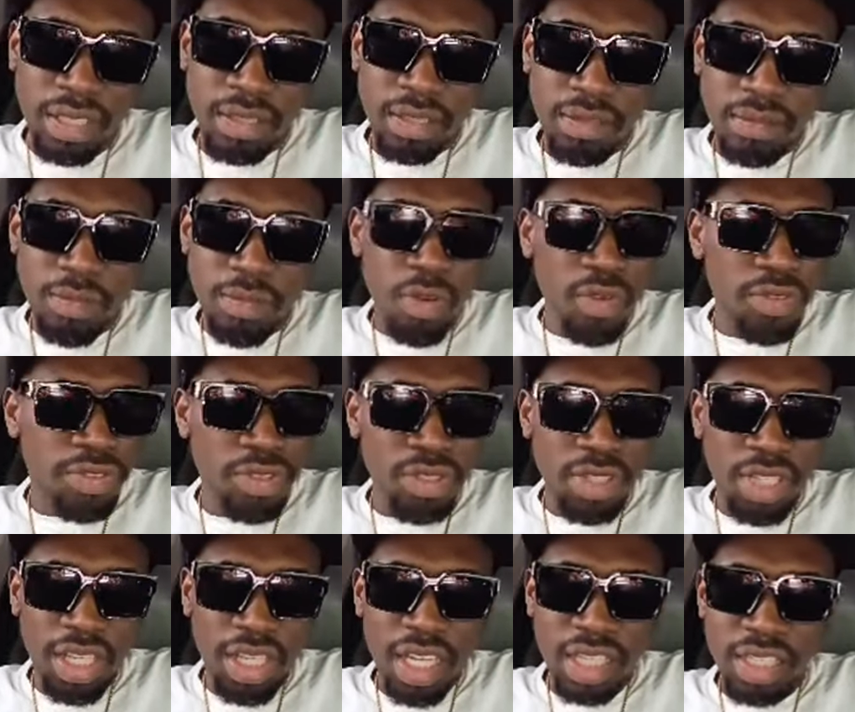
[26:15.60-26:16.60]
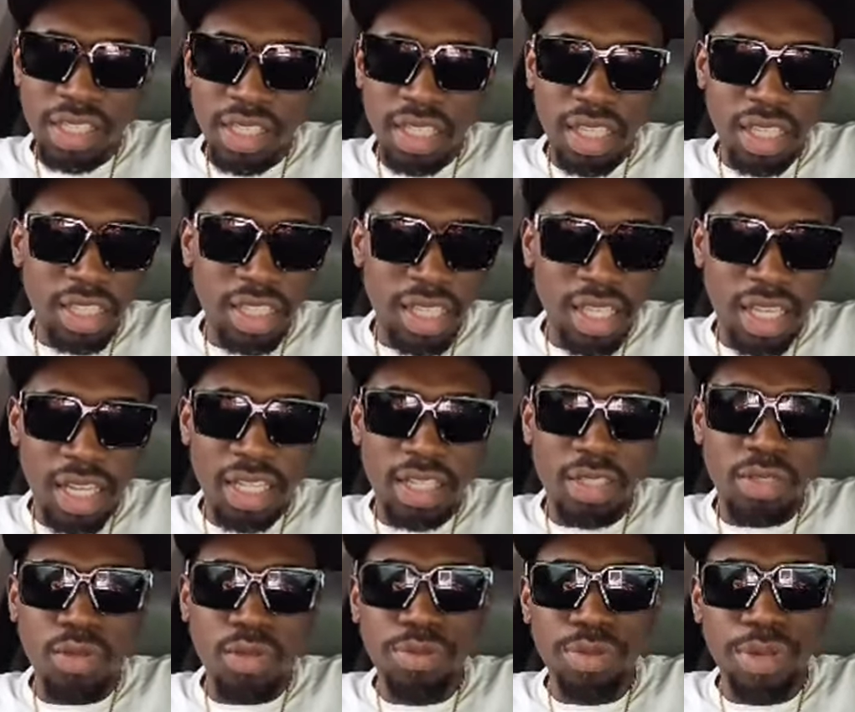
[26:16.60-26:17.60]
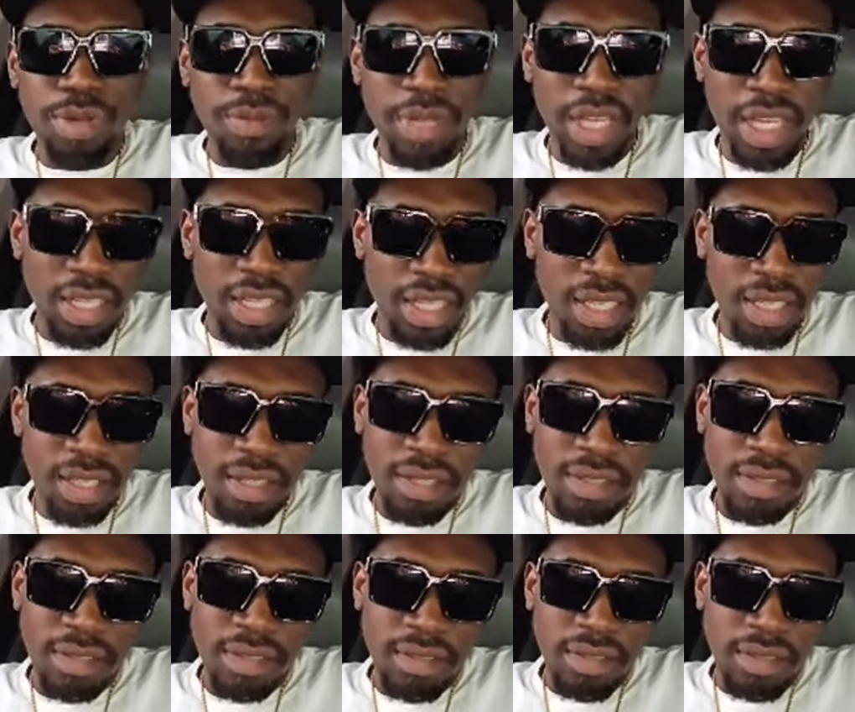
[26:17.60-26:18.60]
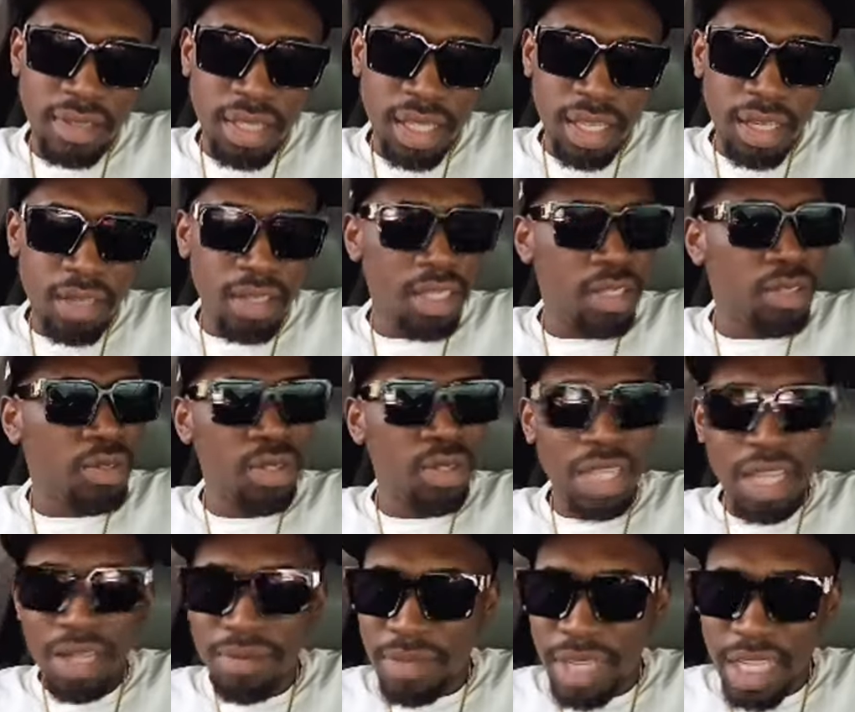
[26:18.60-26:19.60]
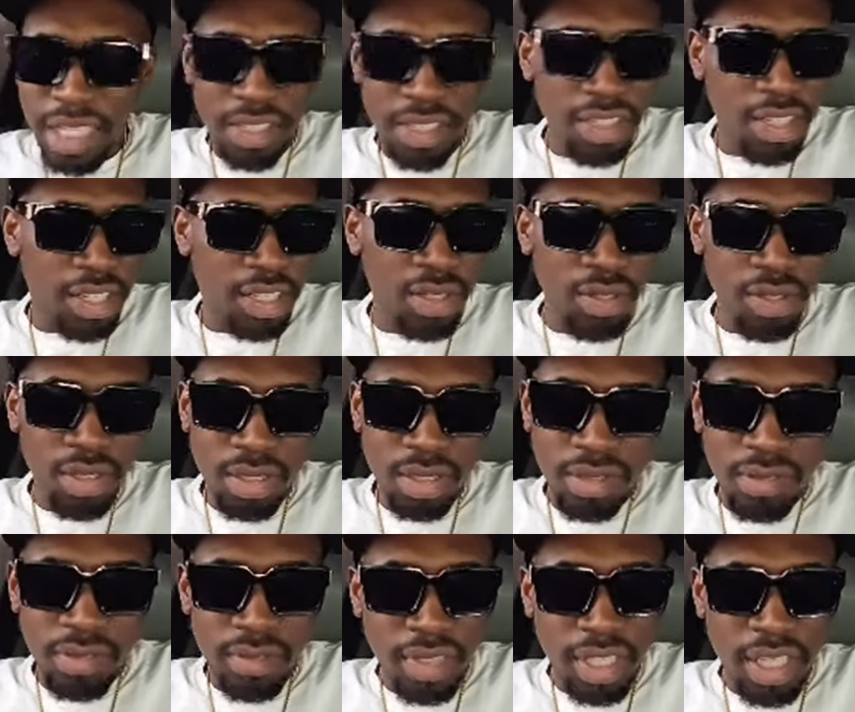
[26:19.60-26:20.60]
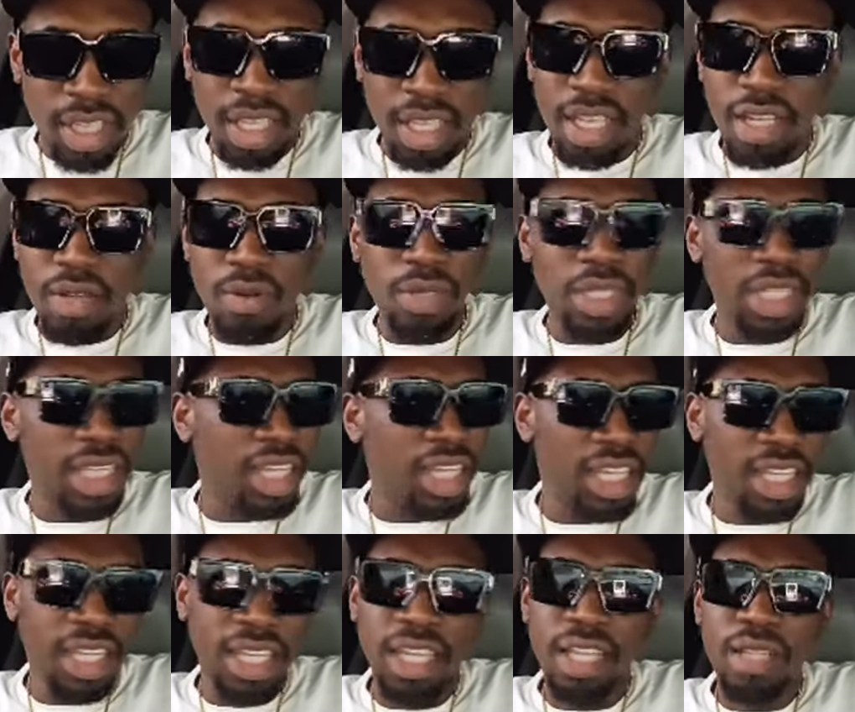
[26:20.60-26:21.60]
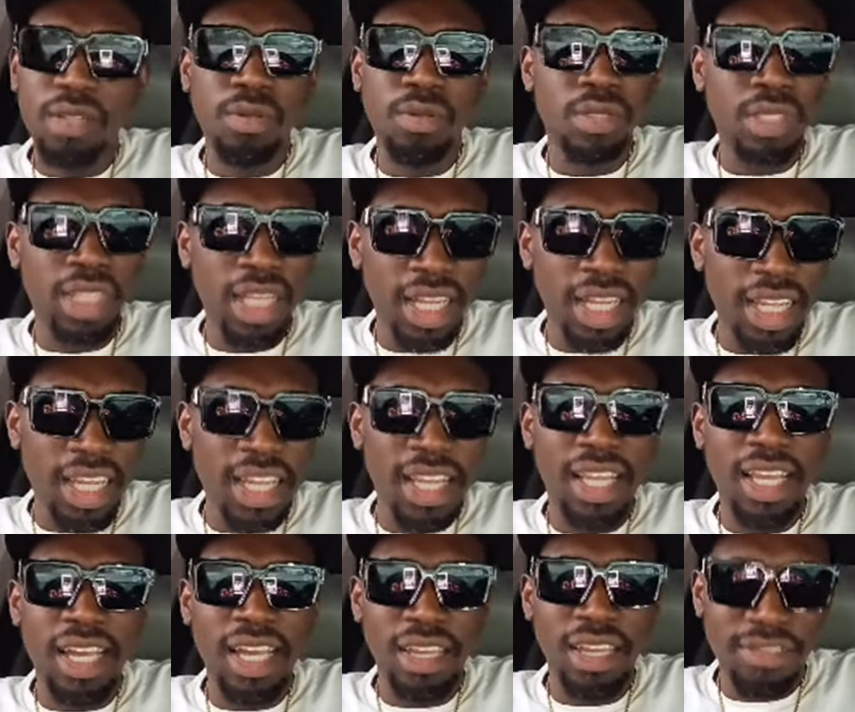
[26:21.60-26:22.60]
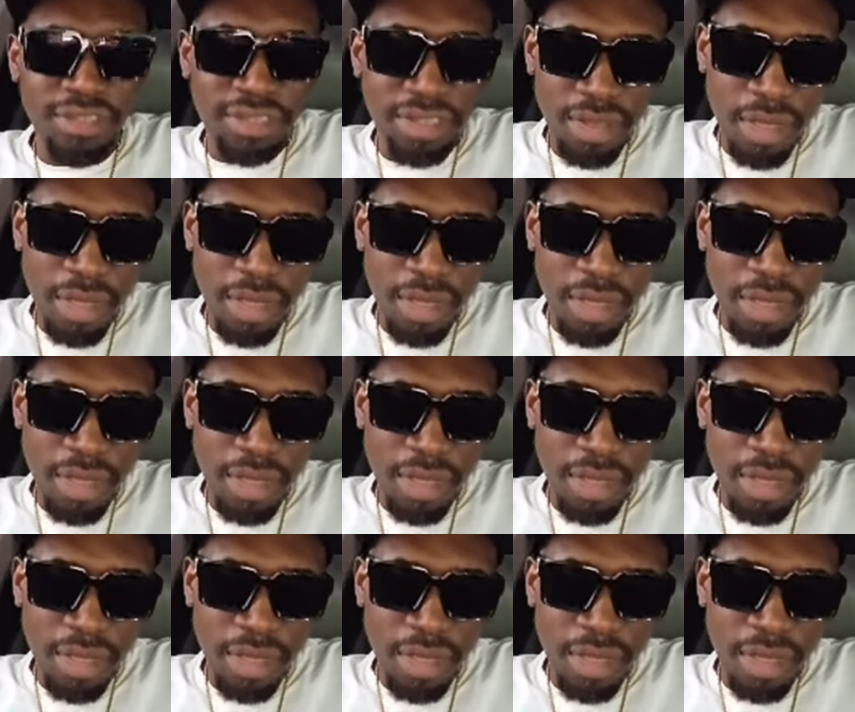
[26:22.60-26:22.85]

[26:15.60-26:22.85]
Move to the gas station or the supermarket. And you know that might turn out. You can win and you can lose all your life.